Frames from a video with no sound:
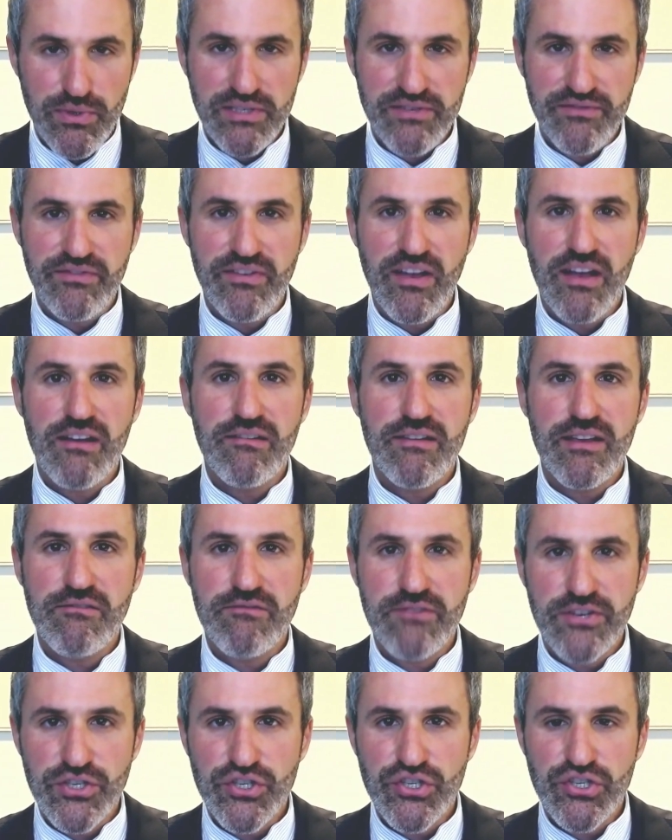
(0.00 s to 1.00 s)
thanks to its
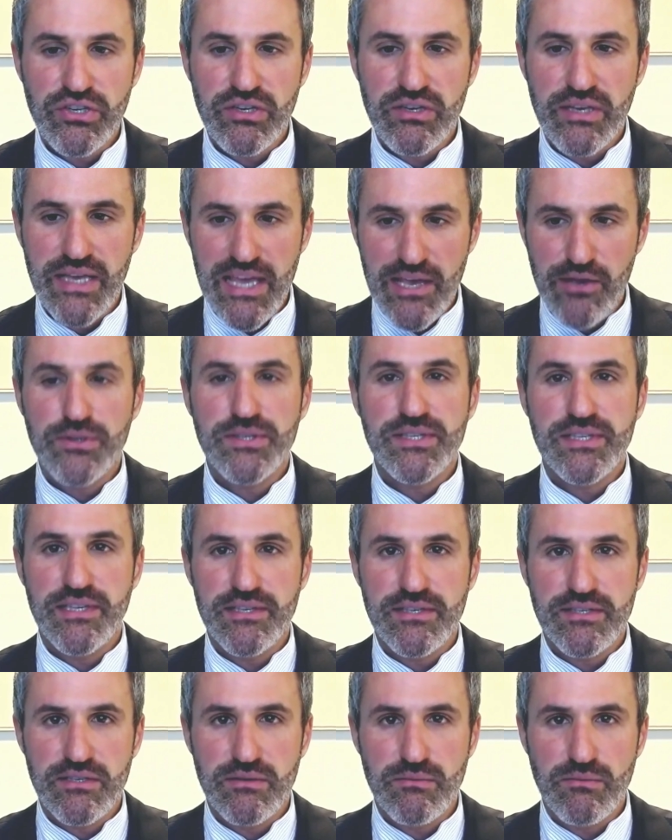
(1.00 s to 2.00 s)
very rich
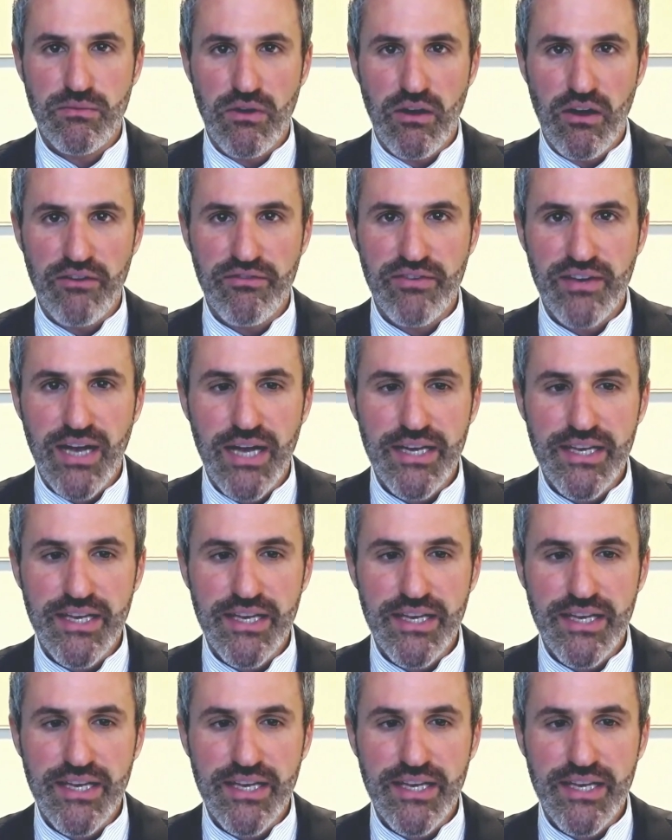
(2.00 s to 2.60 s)
ecosystem